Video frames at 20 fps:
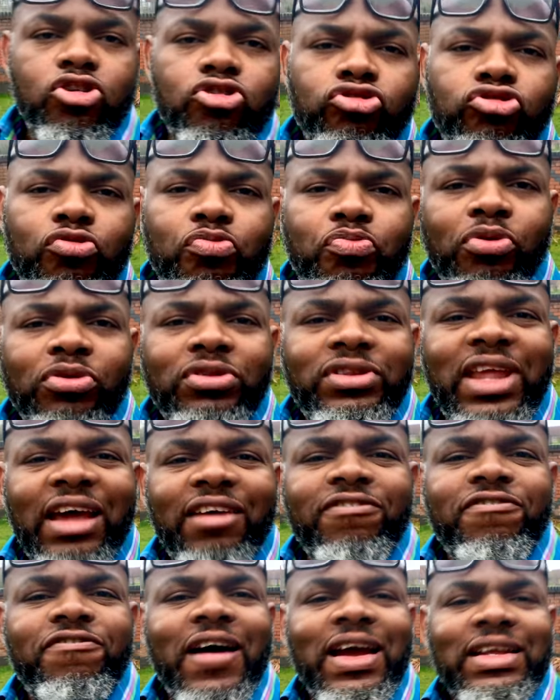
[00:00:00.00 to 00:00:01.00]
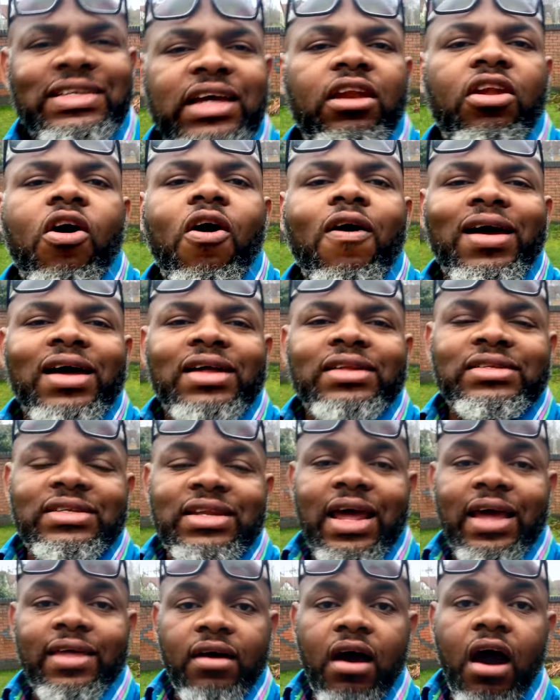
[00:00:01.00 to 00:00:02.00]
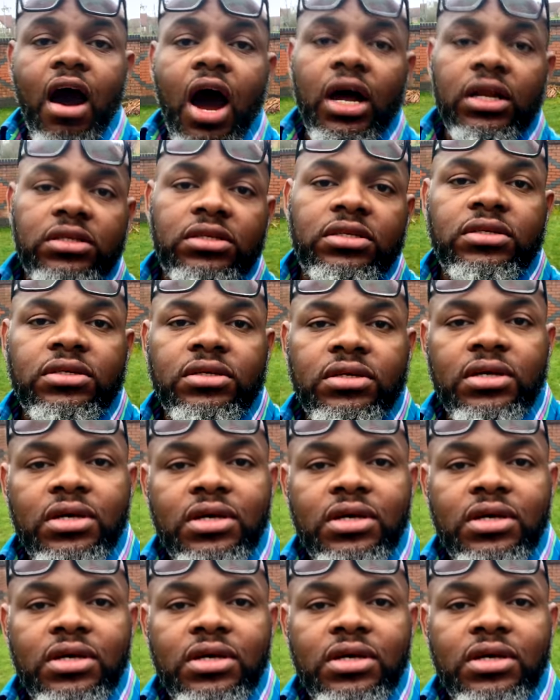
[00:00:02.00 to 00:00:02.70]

to protect vital organs like the heart,